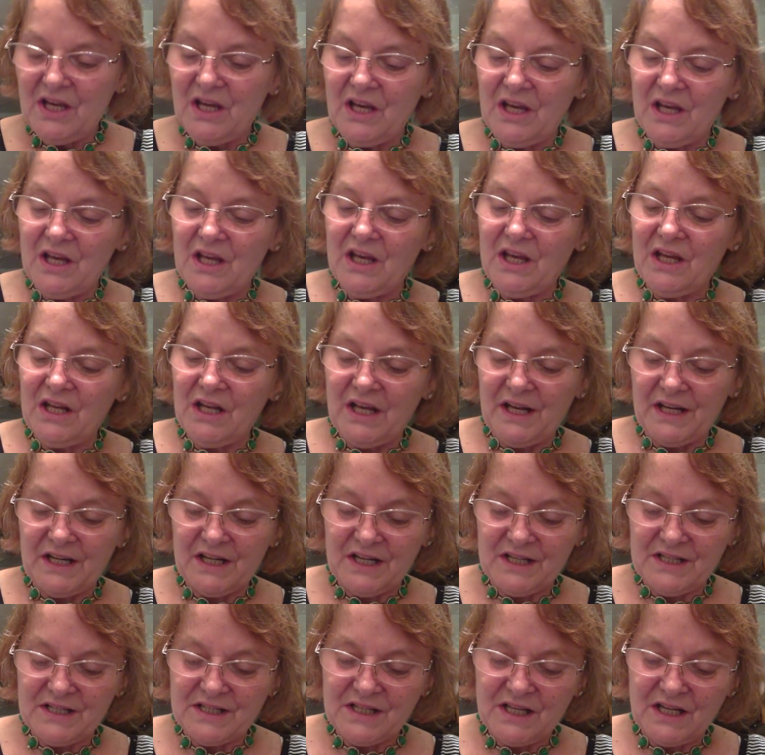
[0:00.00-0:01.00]
And like
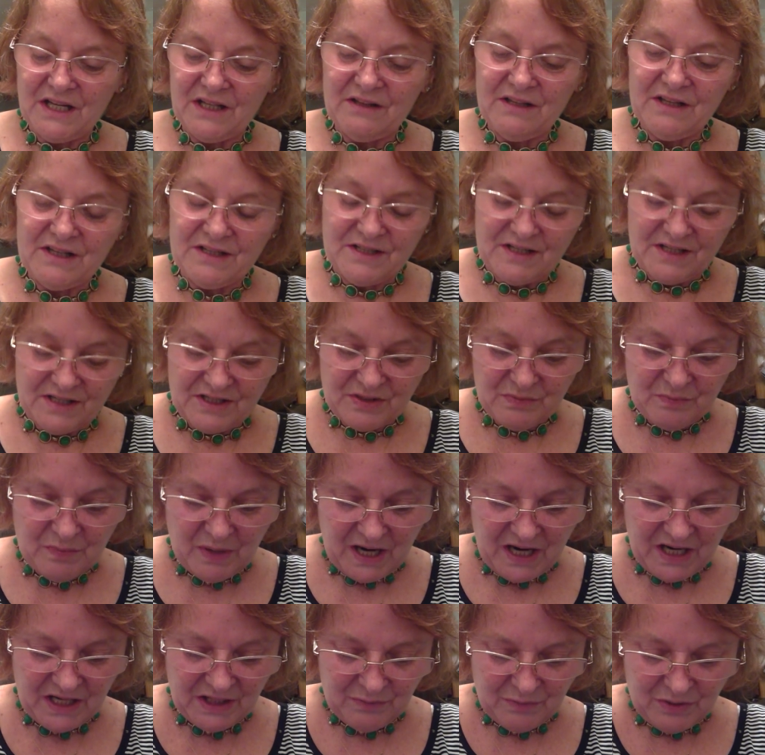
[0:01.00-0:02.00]
I said, this is
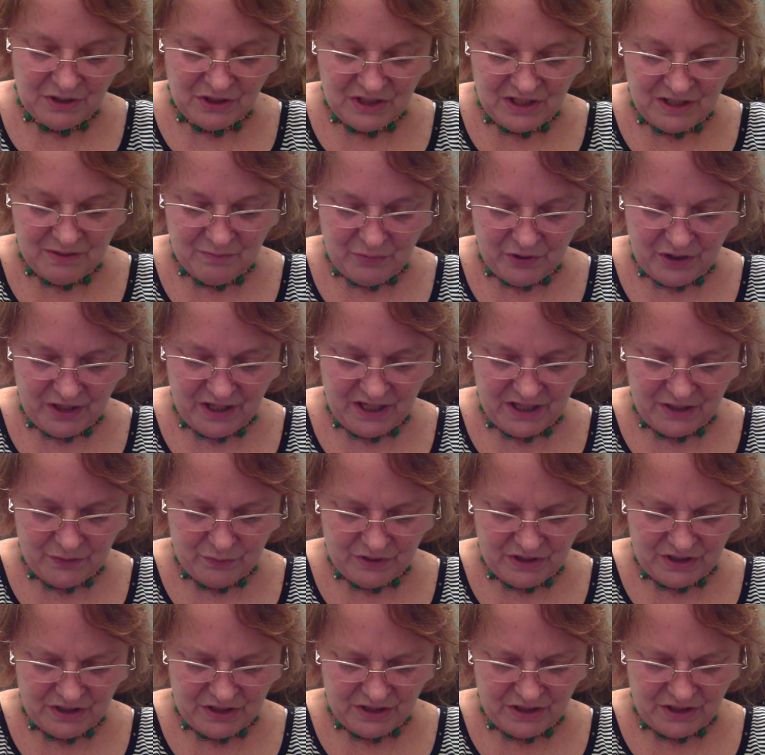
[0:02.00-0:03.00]
Bang Beauty brand,
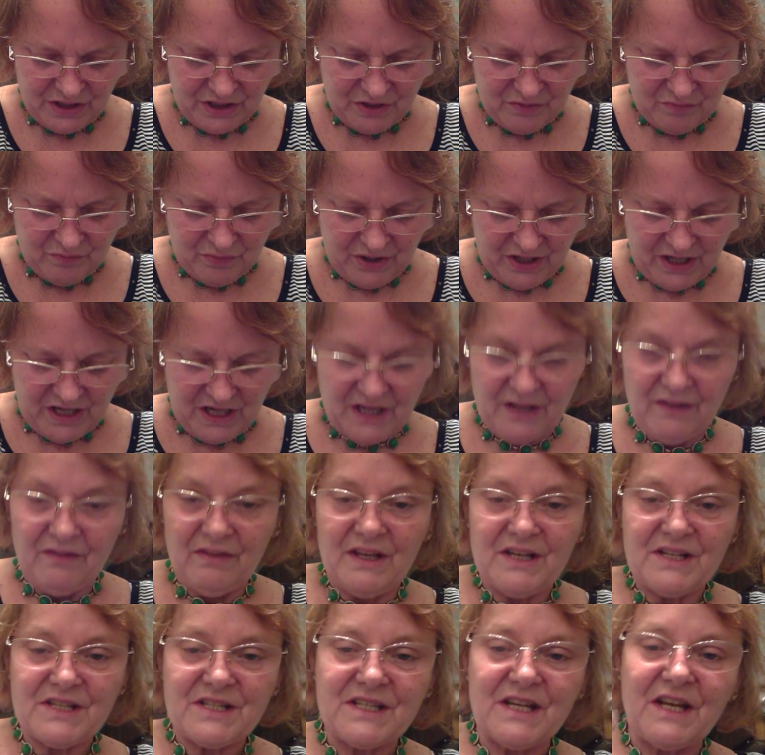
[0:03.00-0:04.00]
which is a good brand.
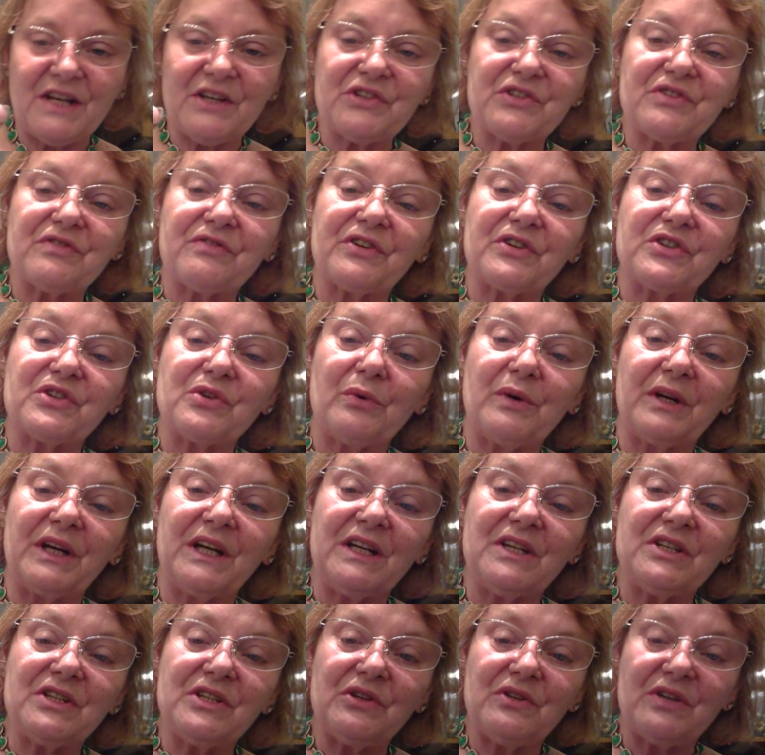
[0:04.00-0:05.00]
This sells for
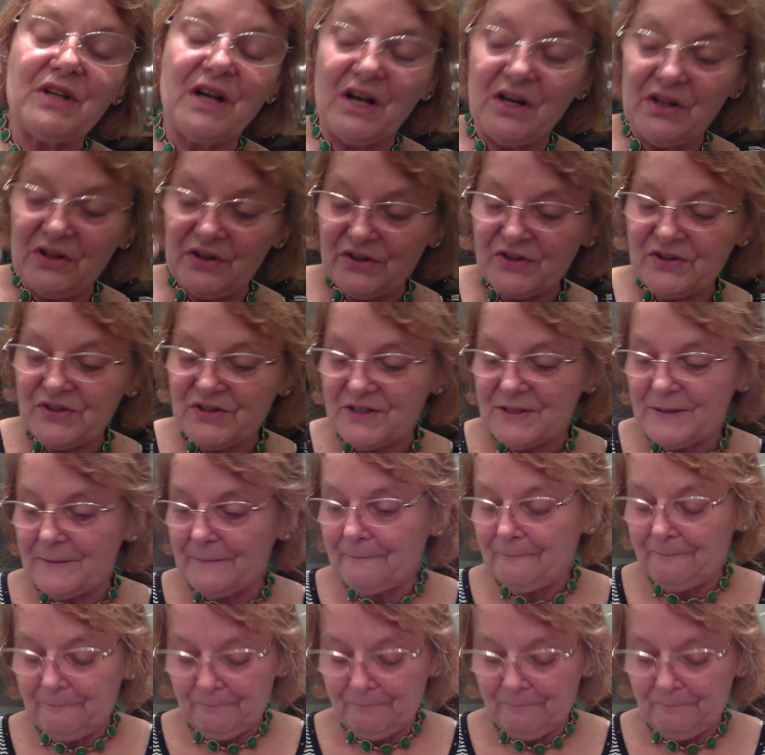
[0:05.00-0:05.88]
twenty-two dollars.